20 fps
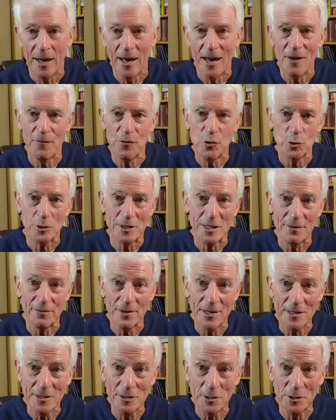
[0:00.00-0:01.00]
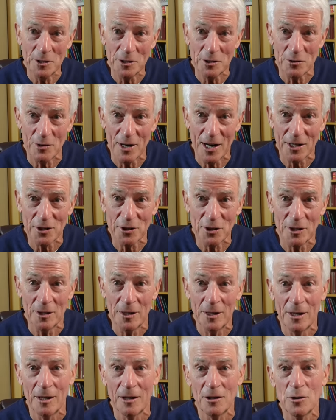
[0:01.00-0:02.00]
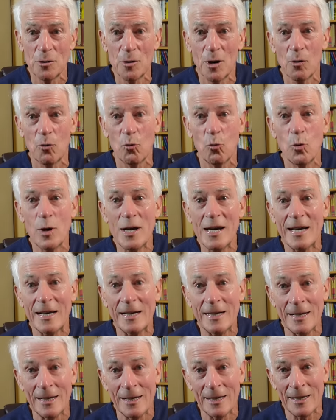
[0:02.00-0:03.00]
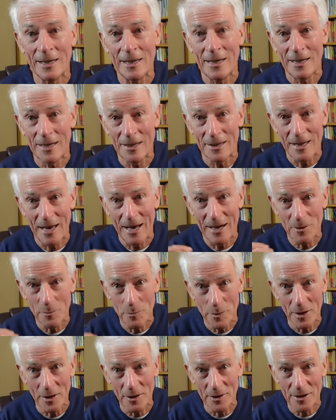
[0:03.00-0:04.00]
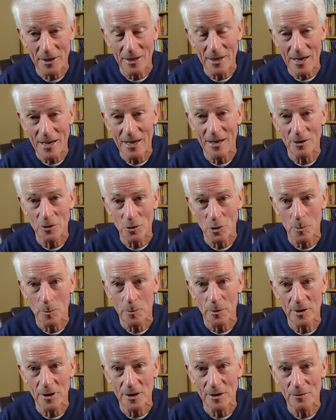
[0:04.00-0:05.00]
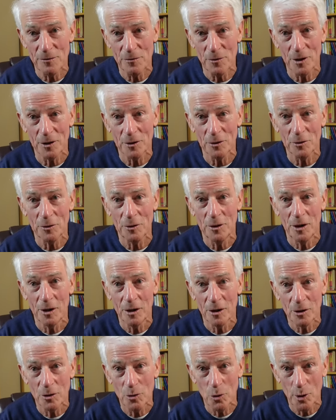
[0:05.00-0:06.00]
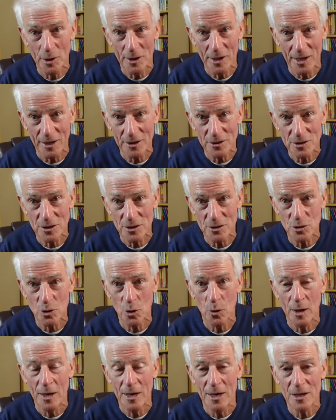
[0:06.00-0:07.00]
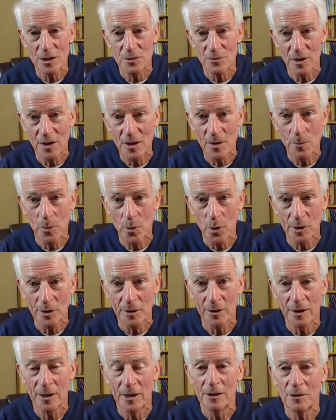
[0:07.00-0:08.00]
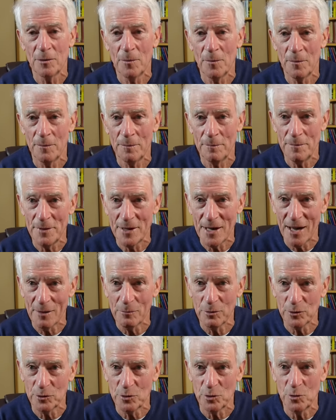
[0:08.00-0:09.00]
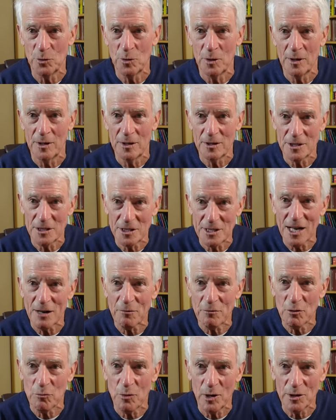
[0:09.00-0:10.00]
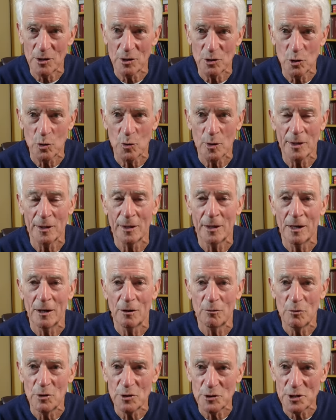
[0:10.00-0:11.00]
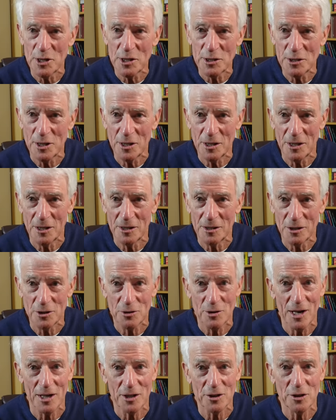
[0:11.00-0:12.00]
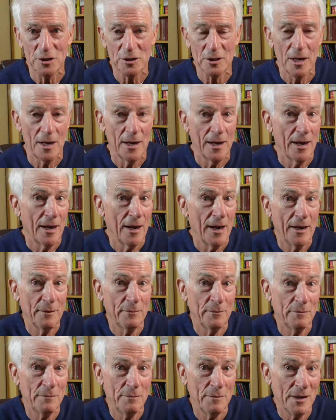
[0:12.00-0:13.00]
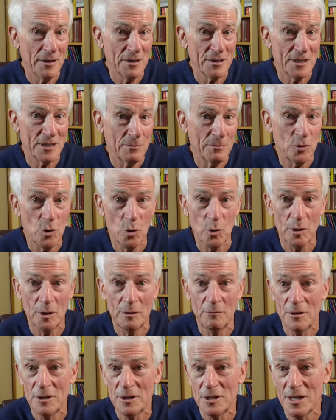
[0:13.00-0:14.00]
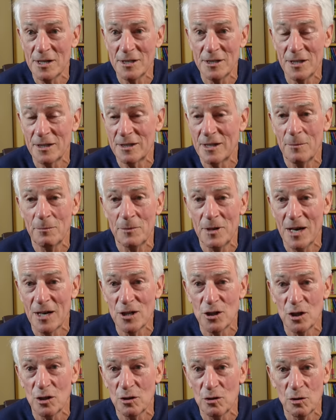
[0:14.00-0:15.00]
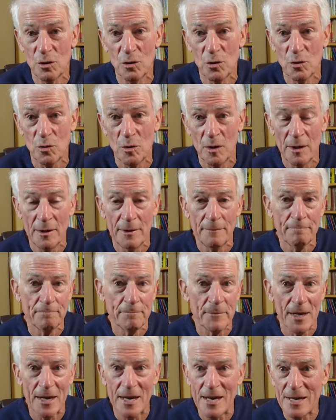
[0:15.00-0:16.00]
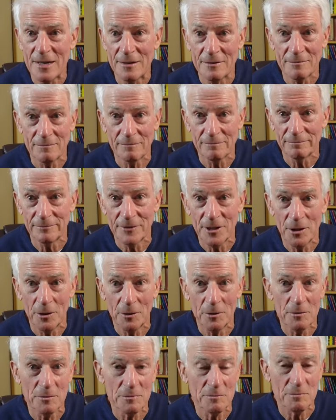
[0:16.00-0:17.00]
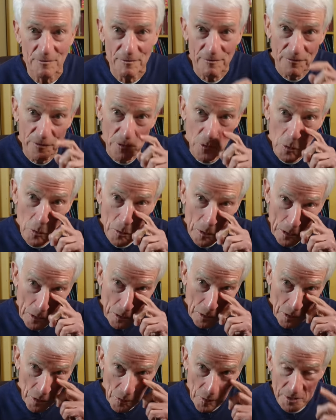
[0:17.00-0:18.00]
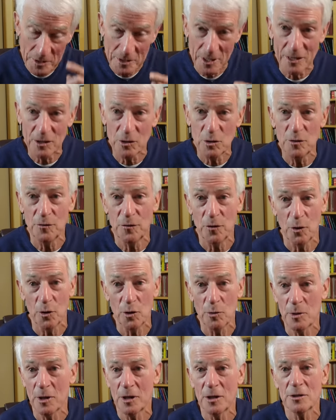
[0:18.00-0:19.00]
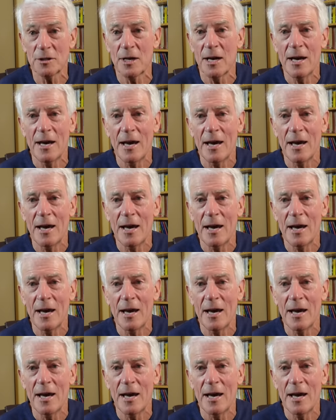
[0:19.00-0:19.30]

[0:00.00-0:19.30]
If you give in to distraction, you are weakening that ability in your prefrontal cortex. So it's very important to be able to stick with what you're doing, resist the distractions, and by the token, resist the temptation to eat, you know, food that you know is not good for you, because